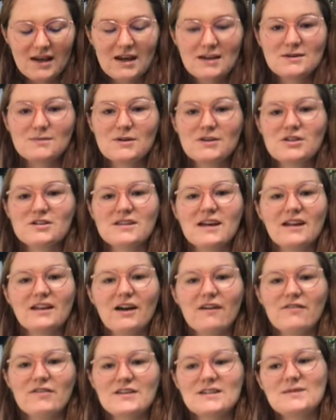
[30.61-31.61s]
As much as I
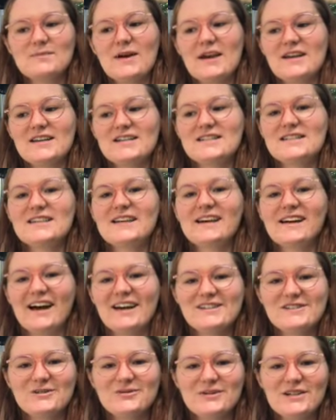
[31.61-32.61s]
love this space, I
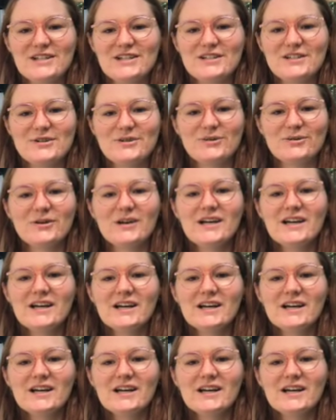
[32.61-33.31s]
do need to